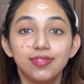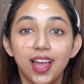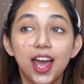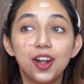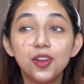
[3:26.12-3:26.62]

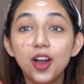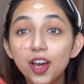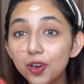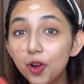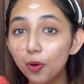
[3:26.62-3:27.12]
I don't know how
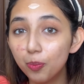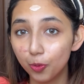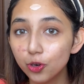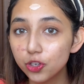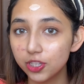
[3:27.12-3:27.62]
to go
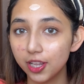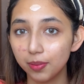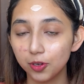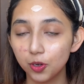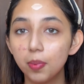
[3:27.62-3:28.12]
approach
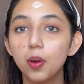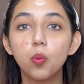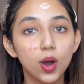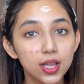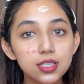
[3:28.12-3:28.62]
them, you know. But
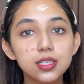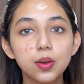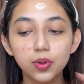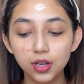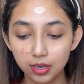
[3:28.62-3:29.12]
once
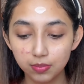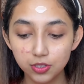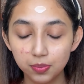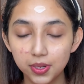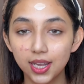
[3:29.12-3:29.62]
someone comes
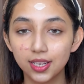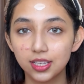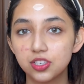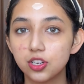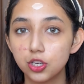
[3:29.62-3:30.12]
to me and
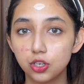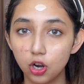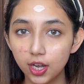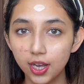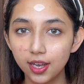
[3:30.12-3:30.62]
they start
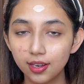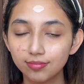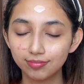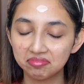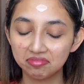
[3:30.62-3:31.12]
talking,
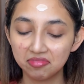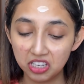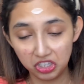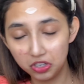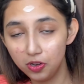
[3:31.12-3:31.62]

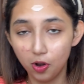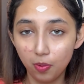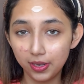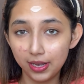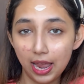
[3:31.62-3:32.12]
you know
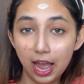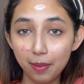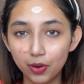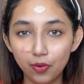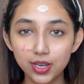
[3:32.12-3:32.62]
me,
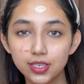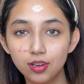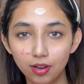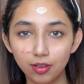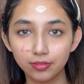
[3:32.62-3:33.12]
I'm a crazy
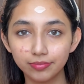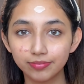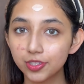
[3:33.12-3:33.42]
girl.